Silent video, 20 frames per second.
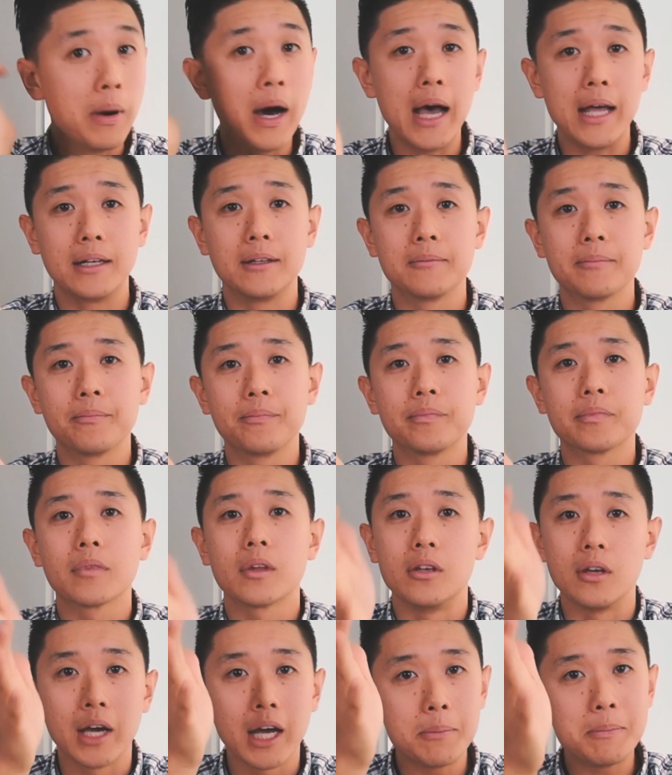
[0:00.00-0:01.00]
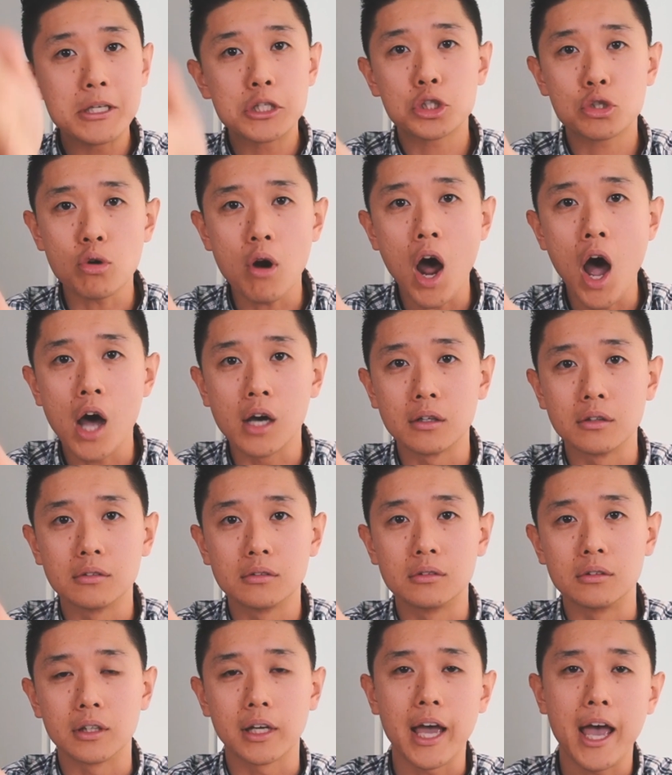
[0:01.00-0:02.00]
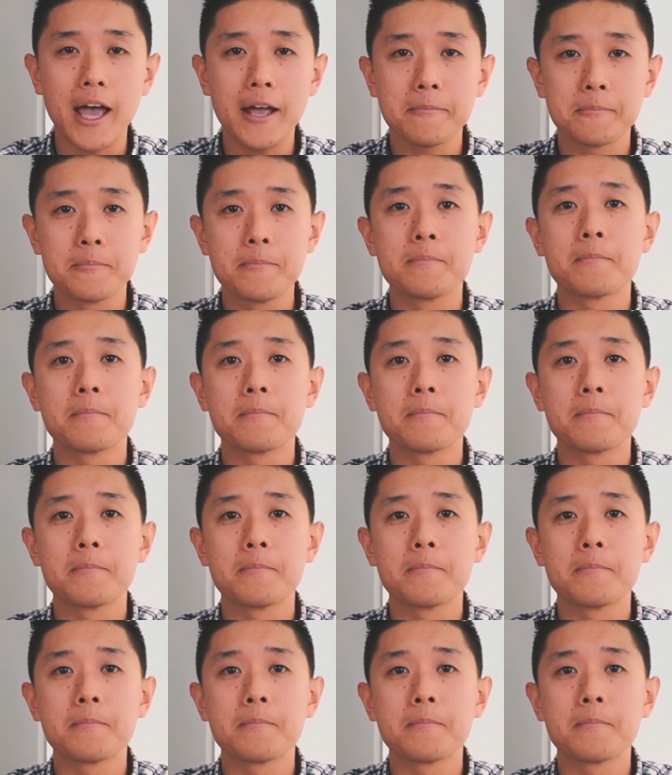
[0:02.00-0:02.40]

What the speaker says: But you gotta be strong. Okay?